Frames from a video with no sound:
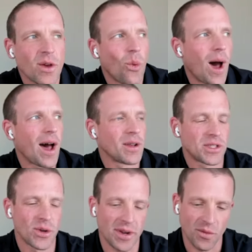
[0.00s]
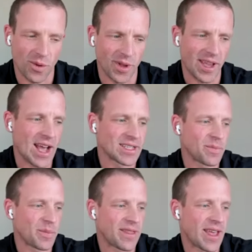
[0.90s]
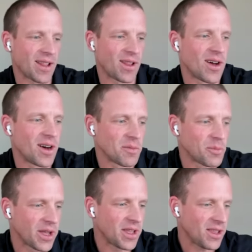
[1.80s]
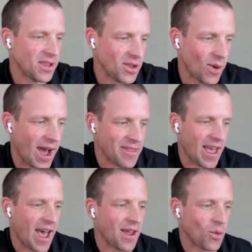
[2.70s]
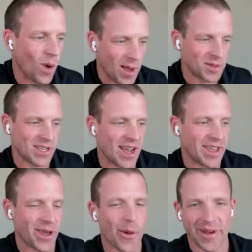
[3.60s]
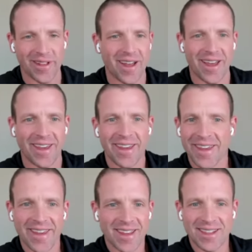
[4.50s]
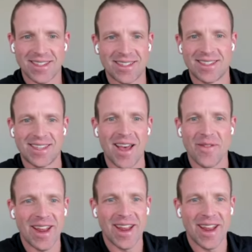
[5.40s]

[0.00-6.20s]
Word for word: Wow. So it really hasn't been that long, but you had that website going like seven,